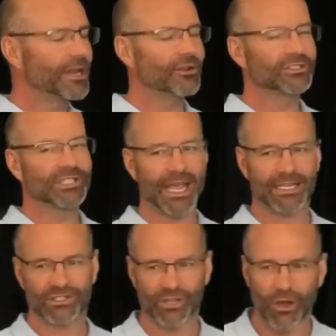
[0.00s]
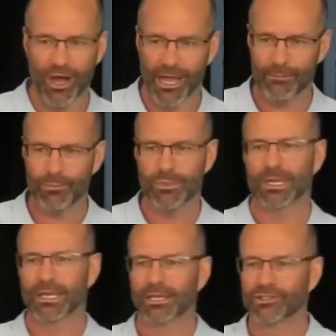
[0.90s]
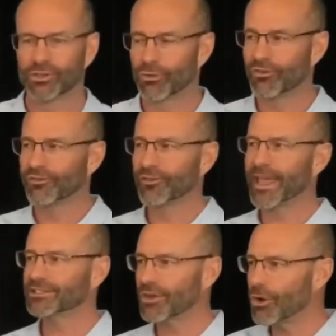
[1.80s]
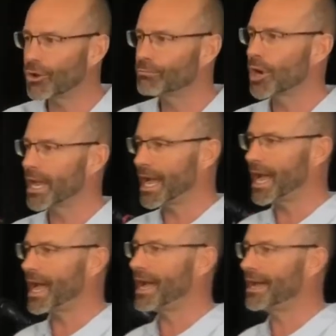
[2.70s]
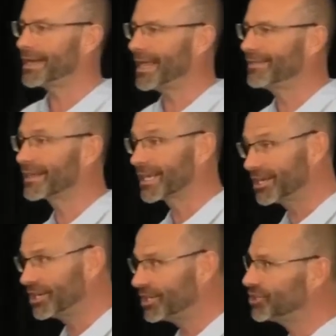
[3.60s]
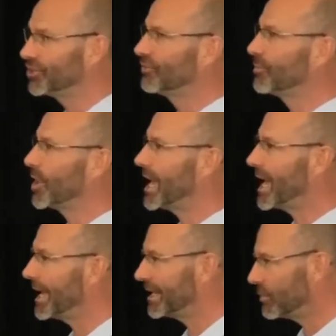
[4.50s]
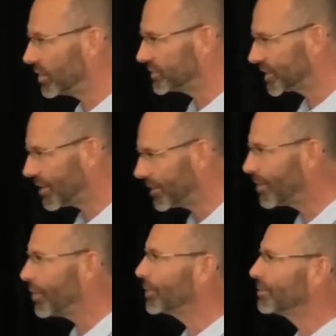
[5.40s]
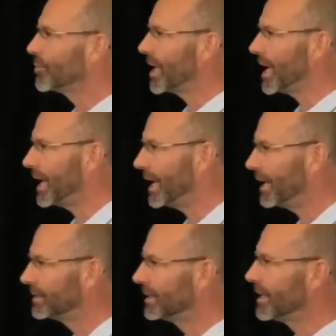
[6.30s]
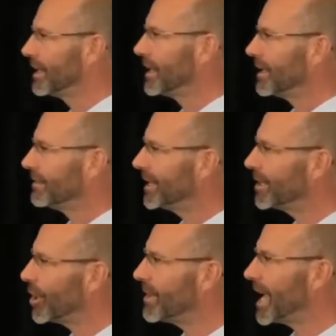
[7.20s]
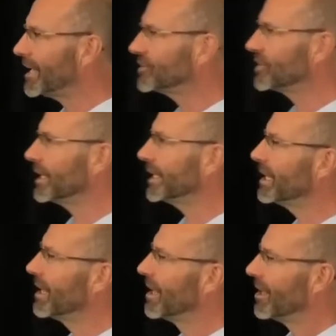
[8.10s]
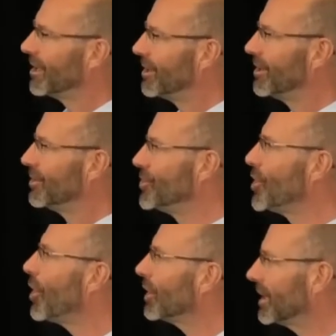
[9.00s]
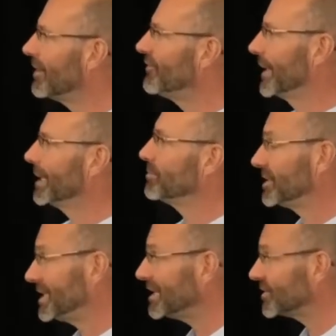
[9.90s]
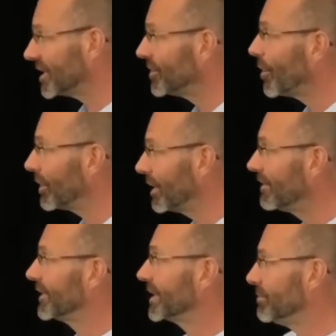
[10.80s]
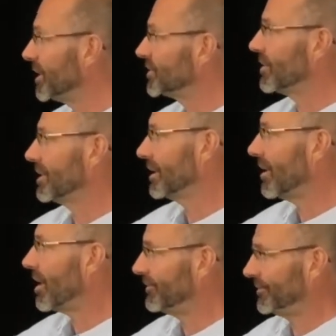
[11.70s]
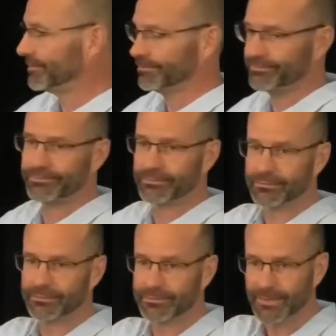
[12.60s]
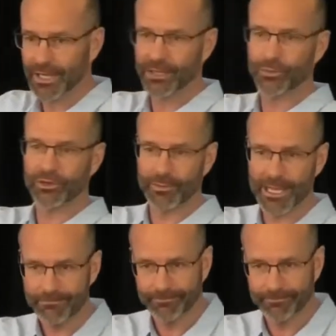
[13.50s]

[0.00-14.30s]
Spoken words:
don't take time to reflect on my heart and the condition of my heart and what's going on in my heart, then I'm actually not living, potentially not living the best kind of life. Are you with me?